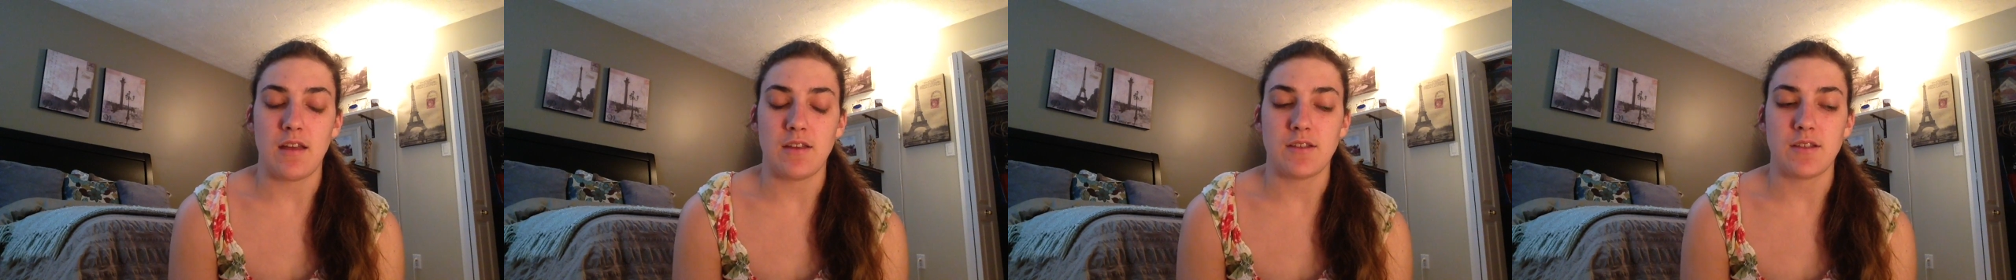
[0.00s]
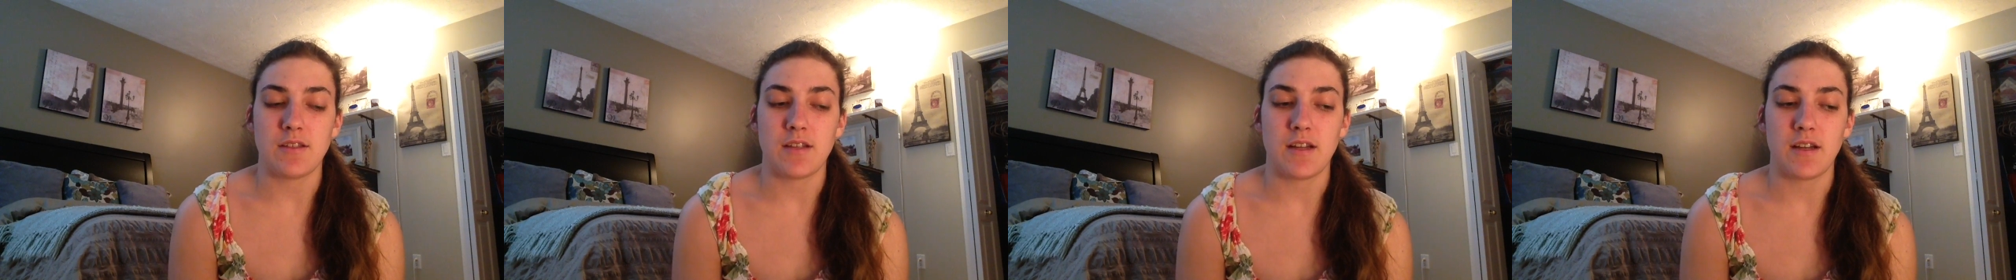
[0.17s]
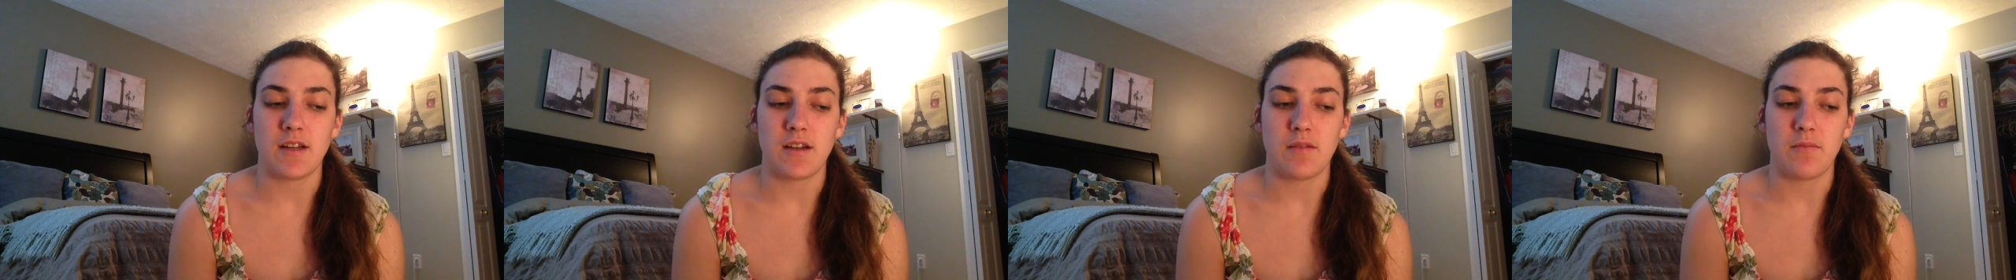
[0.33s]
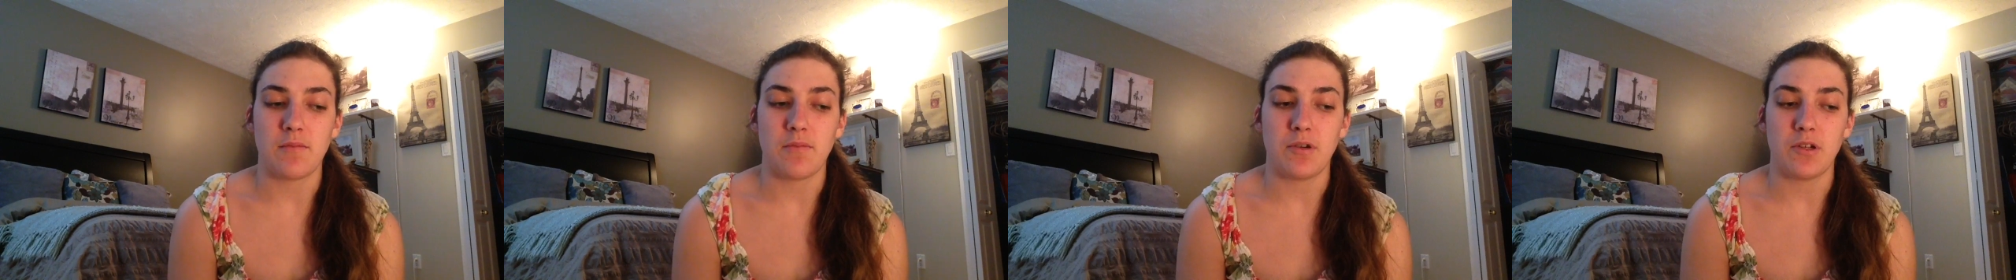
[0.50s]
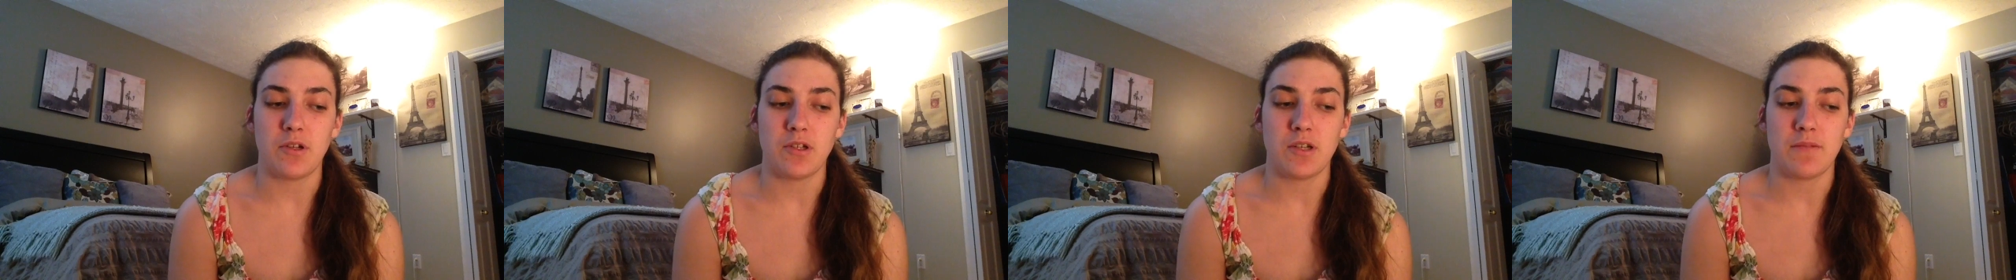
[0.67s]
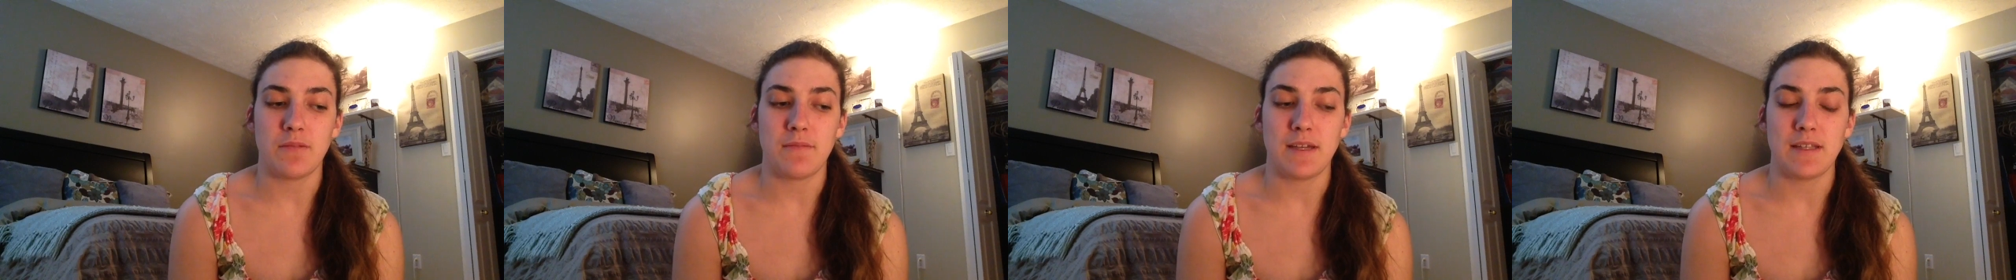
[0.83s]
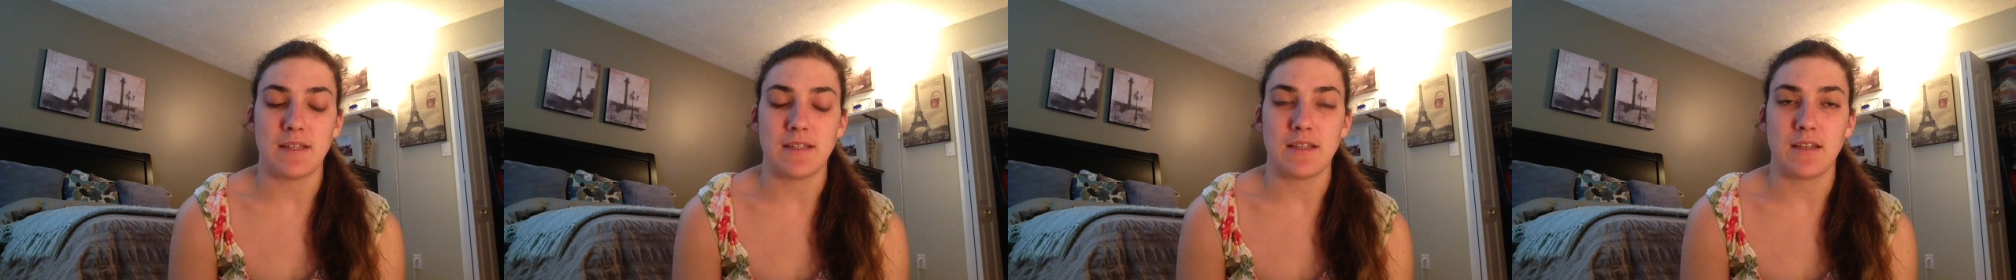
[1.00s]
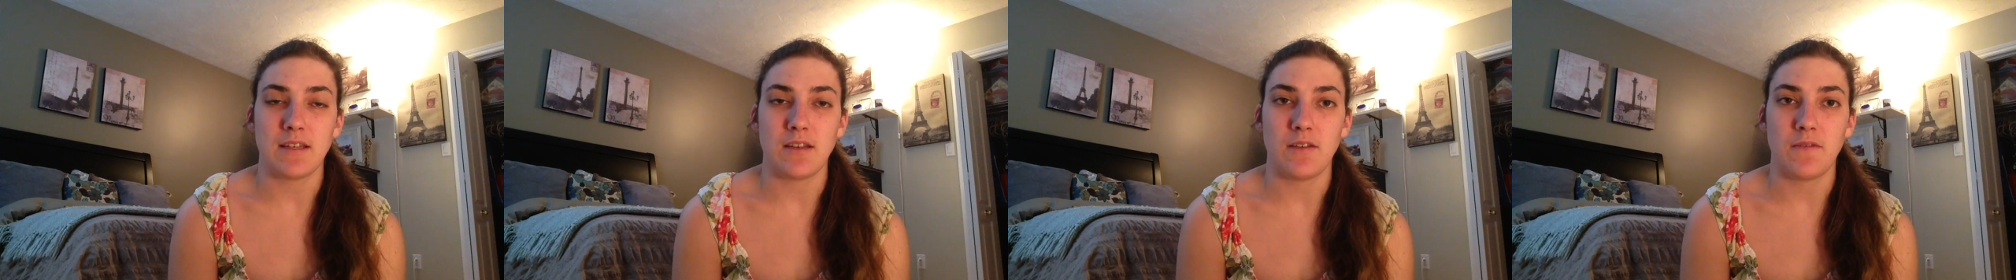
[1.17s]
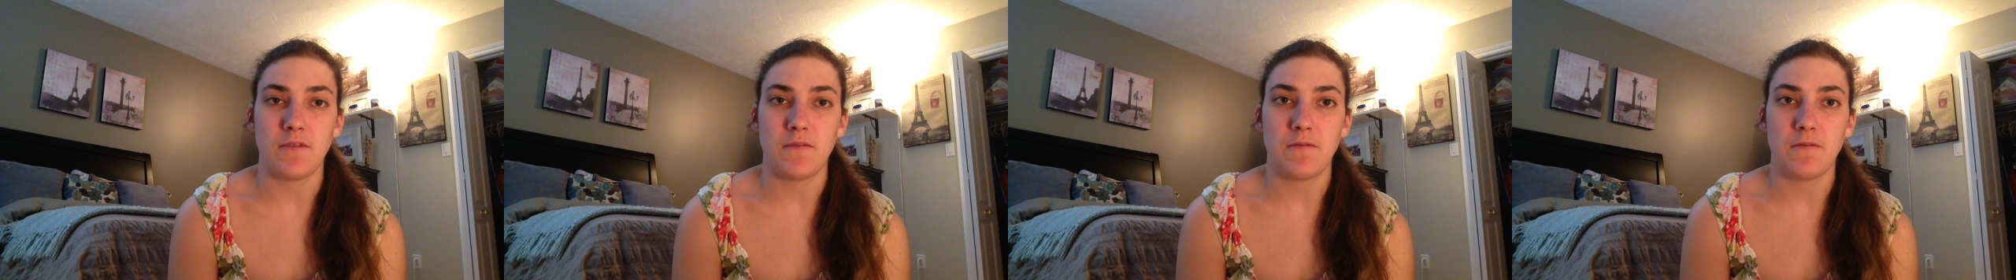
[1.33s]
started pushing
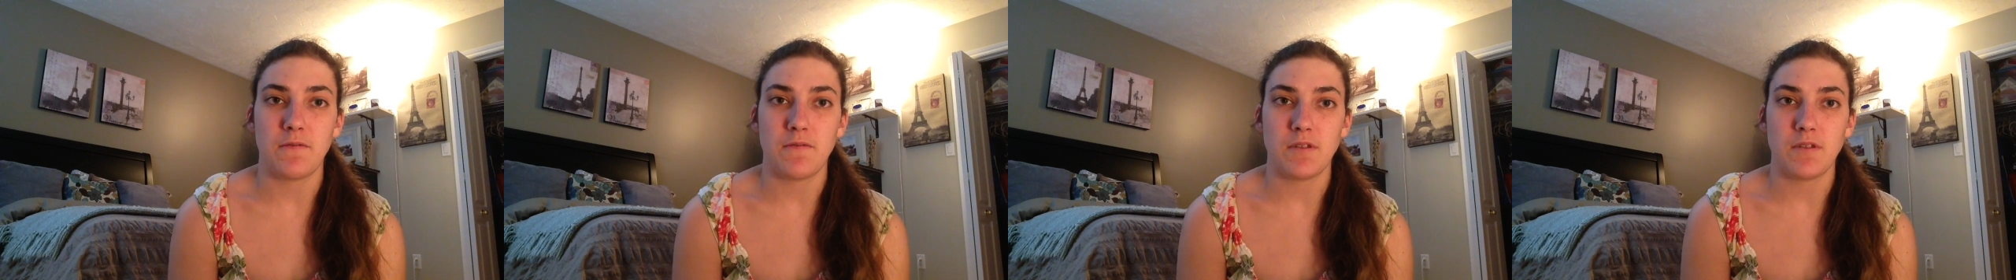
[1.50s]
myself